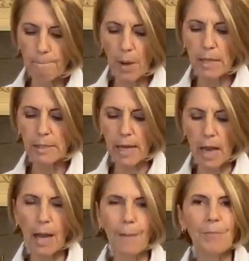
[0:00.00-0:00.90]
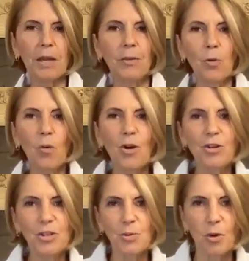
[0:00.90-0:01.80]
But in order
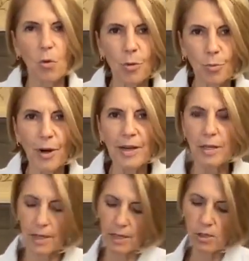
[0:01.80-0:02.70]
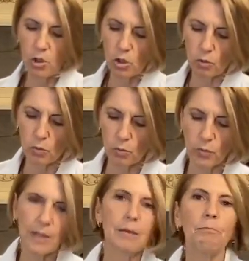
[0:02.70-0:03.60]
to incorporate it into
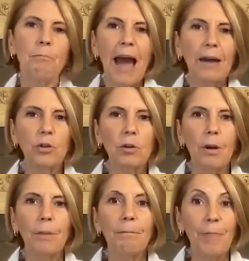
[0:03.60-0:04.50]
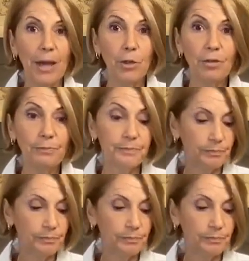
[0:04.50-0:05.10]
the batter better,